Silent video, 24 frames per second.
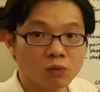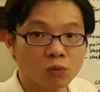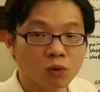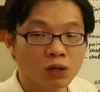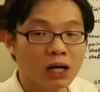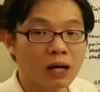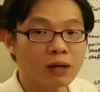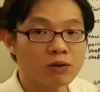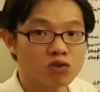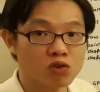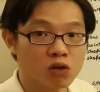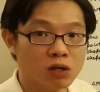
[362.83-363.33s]

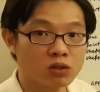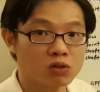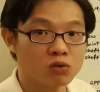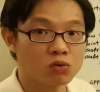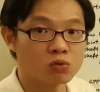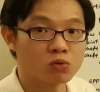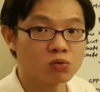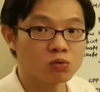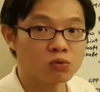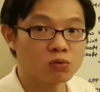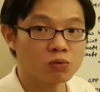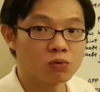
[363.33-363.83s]
what I try
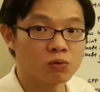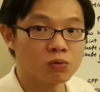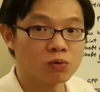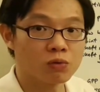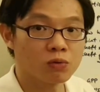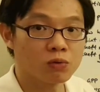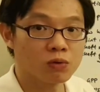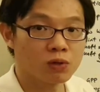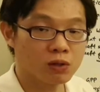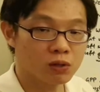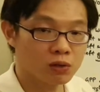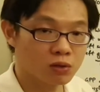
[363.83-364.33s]
to,
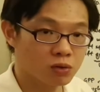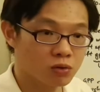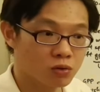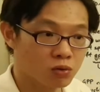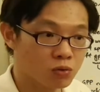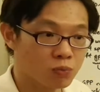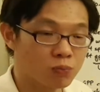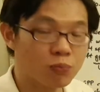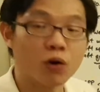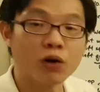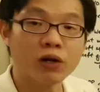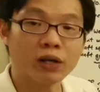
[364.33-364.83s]

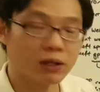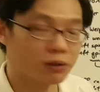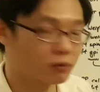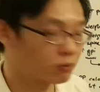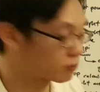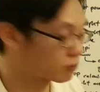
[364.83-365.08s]
to point